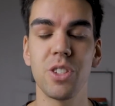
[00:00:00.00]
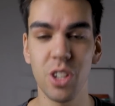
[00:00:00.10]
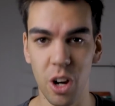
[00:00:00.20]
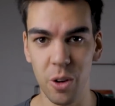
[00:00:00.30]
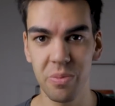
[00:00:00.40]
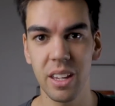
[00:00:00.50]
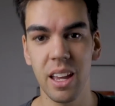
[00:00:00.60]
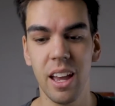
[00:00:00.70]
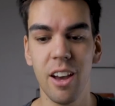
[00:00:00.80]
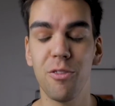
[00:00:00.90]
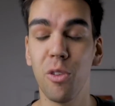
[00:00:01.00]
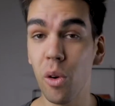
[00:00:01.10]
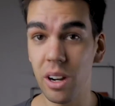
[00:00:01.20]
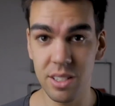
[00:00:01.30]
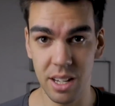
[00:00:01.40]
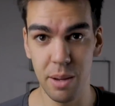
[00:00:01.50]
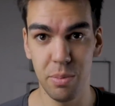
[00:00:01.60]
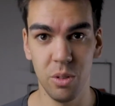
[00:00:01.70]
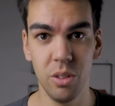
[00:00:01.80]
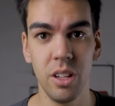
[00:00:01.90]
So, for
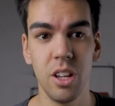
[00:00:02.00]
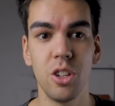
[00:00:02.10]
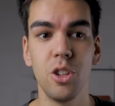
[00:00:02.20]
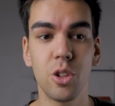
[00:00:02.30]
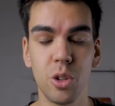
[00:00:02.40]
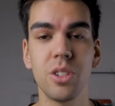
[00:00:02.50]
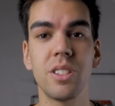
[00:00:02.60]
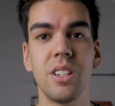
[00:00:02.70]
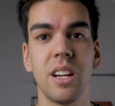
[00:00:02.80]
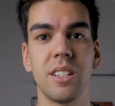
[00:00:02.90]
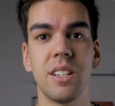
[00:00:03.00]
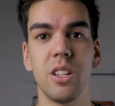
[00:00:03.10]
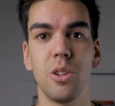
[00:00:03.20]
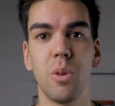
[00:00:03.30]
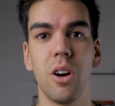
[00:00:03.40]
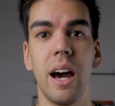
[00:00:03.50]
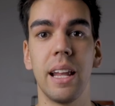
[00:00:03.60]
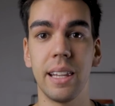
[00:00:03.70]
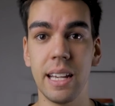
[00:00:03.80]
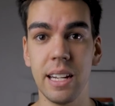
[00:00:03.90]
example, you could suggest that you were
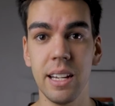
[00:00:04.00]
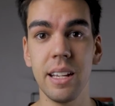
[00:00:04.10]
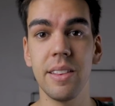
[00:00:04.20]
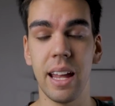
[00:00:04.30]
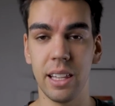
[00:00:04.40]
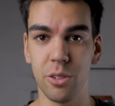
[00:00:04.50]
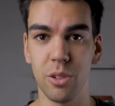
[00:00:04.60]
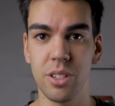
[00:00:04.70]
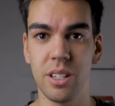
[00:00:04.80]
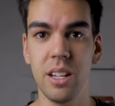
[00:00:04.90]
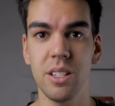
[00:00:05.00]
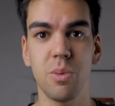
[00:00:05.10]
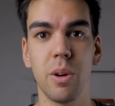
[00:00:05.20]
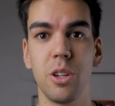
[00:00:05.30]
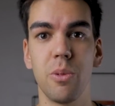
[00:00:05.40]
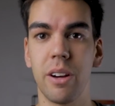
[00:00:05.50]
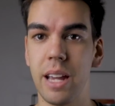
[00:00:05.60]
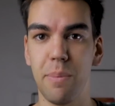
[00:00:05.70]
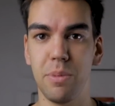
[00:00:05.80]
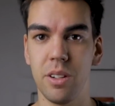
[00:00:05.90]
a leader in that literal sense, where you were
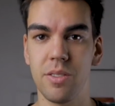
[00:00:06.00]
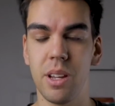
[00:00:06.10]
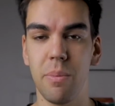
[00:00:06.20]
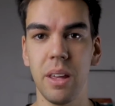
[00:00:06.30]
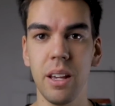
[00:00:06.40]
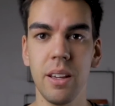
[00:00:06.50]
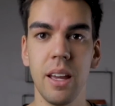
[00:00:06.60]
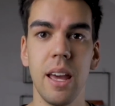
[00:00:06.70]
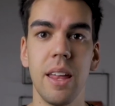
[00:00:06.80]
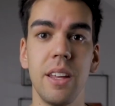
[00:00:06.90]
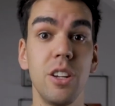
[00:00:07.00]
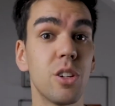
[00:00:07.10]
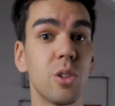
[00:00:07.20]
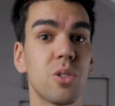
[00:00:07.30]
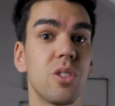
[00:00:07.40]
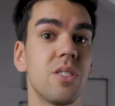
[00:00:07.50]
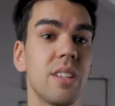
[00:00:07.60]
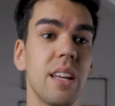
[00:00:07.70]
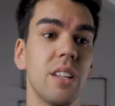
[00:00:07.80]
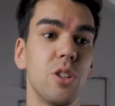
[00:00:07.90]
a captain of something. Then you could also
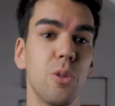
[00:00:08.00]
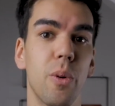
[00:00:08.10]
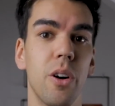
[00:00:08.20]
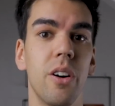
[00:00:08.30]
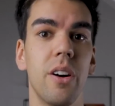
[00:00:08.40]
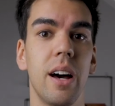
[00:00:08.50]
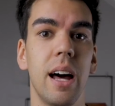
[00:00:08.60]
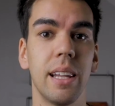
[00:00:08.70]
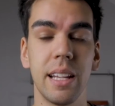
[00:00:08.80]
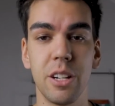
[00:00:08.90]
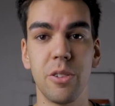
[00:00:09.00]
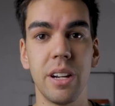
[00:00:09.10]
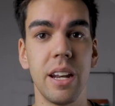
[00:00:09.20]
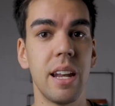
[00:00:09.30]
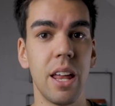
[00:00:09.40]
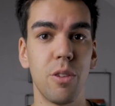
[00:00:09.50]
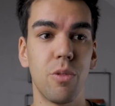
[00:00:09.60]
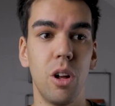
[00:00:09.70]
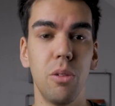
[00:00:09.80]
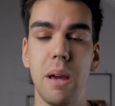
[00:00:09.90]
say that you were a leader in
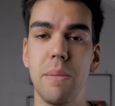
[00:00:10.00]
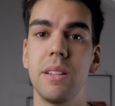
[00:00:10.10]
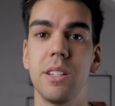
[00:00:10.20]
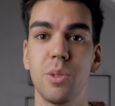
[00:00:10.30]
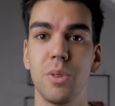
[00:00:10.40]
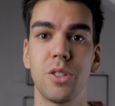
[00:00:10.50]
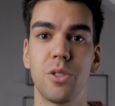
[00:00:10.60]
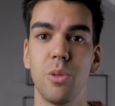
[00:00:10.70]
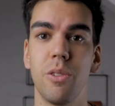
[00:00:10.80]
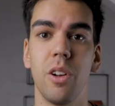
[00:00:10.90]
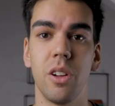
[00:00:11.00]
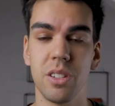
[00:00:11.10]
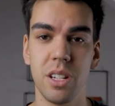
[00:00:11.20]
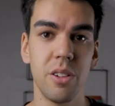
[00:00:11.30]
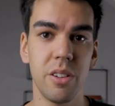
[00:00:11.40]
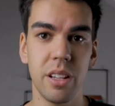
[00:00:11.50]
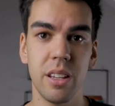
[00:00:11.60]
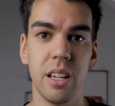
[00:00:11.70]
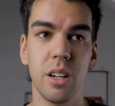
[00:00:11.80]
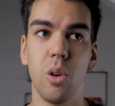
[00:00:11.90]
another role. Maybe this was through a volunteering
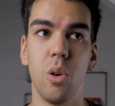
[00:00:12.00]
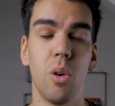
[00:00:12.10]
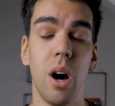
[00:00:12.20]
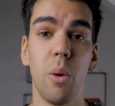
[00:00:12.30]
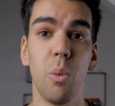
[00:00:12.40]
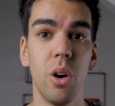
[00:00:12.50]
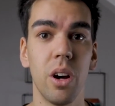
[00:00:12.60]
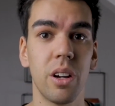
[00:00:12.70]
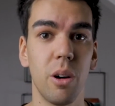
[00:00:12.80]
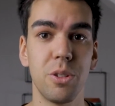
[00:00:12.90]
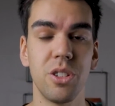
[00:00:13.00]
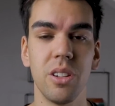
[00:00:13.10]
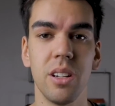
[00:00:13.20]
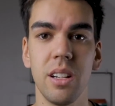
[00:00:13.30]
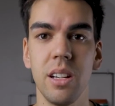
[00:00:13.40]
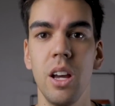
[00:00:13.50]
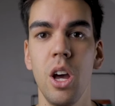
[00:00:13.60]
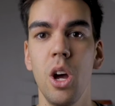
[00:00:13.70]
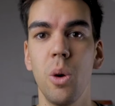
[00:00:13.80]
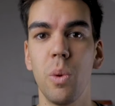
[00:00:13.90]
thing or a work opportunity
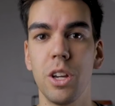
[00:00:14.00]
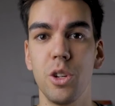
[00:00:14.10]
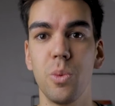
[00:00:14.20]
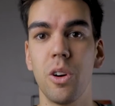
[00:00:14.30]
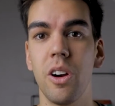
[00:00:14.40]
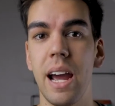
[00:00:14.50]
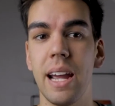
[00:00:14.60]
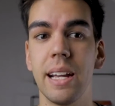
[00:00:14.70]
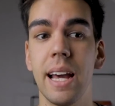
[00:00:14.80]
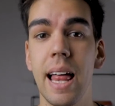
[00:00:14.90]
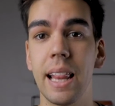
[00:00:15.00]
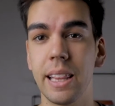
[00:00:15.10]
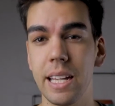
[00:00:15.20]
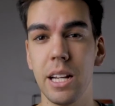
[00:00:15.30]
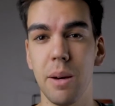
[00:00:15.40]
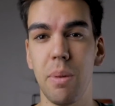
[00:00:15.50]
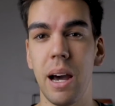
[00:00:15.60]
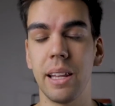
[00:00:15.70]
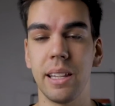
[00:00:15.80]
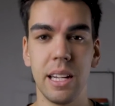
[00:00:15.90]
where you were a leader
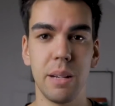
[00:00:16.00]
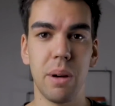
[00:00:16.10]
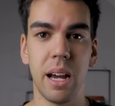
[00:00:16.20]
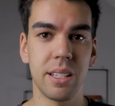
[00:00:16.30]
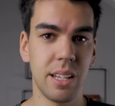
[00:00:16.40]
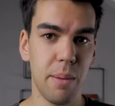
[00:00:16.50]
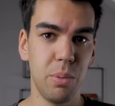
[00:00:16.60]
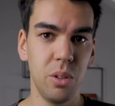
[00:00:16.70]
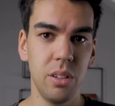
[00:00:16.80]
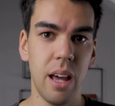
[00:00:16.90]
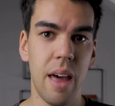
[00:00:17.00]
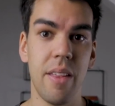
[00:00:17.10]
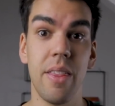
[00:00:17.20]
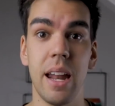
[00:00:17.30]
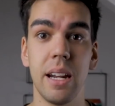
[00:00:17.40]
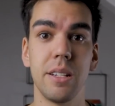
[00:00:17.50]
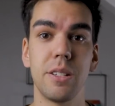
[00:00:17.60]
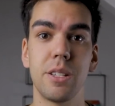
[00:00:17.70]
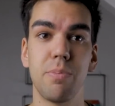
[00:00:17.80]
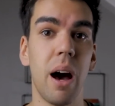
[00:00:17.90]
by leading by example, and then that
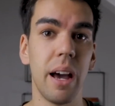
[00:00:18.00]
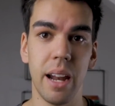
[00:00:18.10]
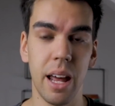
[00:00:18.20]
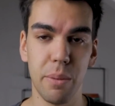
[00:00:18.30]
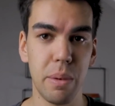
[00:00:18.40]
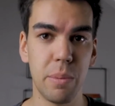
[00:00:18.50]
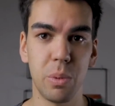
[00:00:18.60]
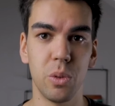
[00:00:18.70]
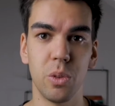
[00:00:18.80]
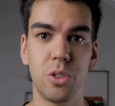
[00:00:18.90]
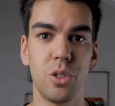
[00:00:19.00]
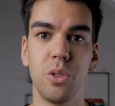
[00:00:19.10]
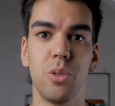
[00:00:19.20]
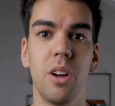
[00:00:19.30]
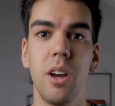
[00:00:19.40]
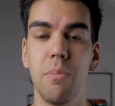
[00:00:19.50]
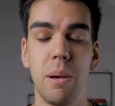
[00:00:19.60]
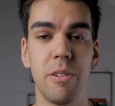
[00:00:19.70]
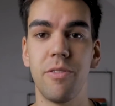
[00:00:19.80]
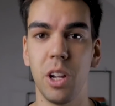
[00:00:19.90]
inspired other people to
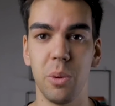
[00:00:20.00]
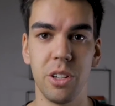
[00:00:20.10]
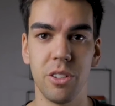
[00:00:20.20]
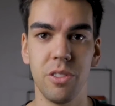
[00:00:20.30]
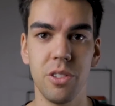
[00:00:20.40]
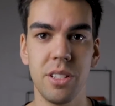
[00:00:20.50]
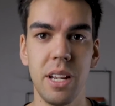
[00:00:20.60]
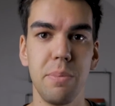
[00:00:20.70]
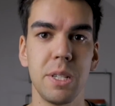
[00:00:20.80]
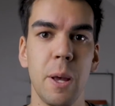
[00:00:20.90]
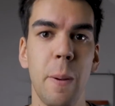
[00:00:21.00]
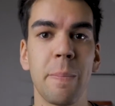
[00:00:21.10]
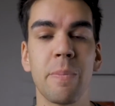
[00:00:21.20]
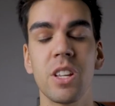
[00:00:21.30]
maybe follow in your footsteps.